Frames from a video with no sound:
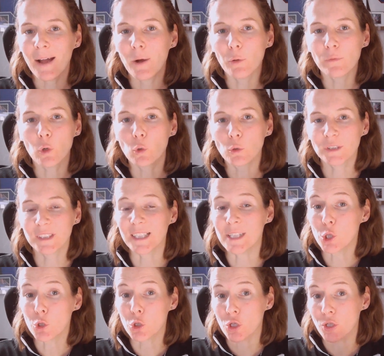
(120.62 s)
And of course,
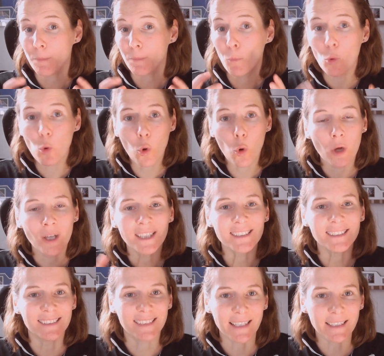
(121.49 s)
it's just more
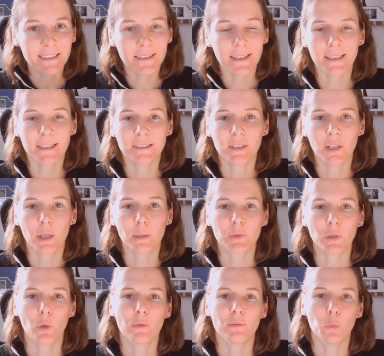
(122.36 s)
data in
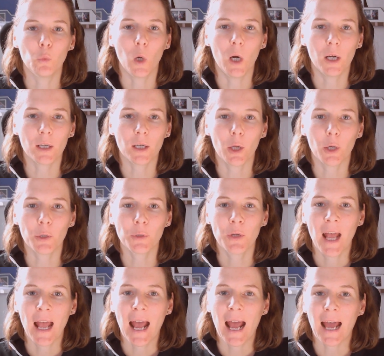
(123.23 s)
terms of
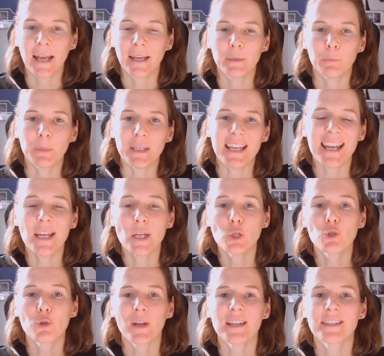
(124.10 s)
workload, and it'll be
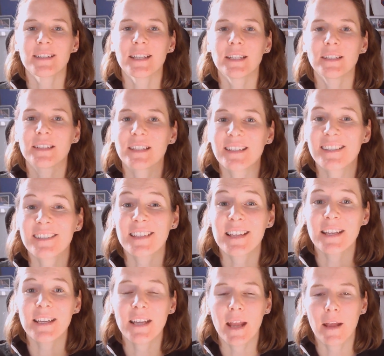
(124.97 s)
interesting to
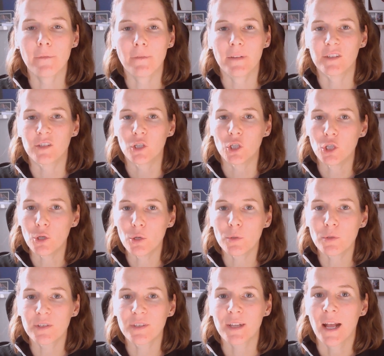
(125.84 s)
see if it's
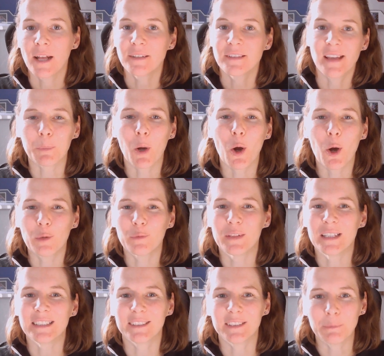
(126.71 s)
used as part
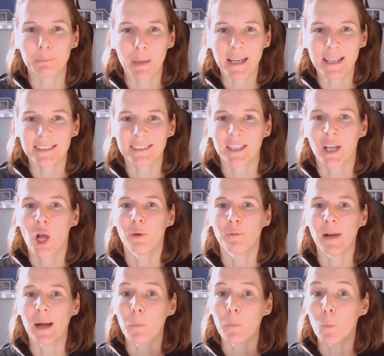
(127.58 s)
of this debate
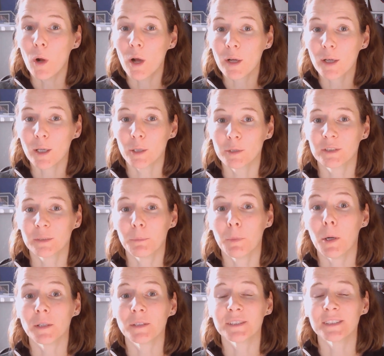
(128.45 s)
around workload
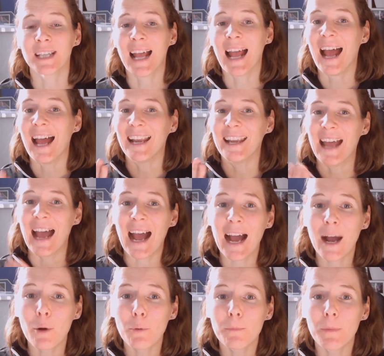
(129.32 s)
demands and
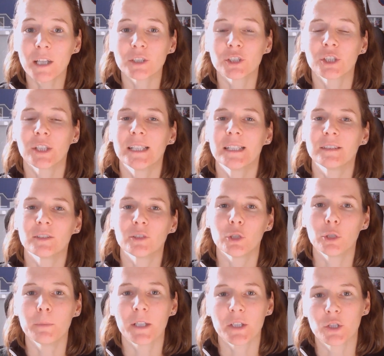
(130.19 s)
how much is
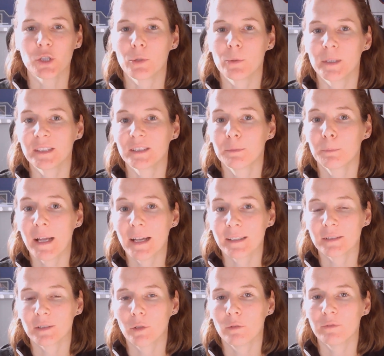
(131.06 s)
too much to
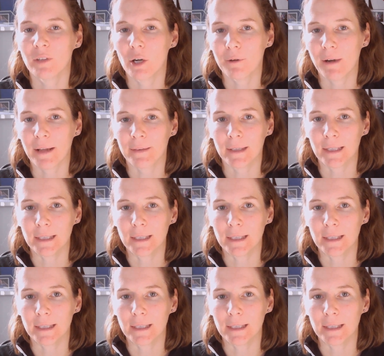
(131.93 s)
expect of our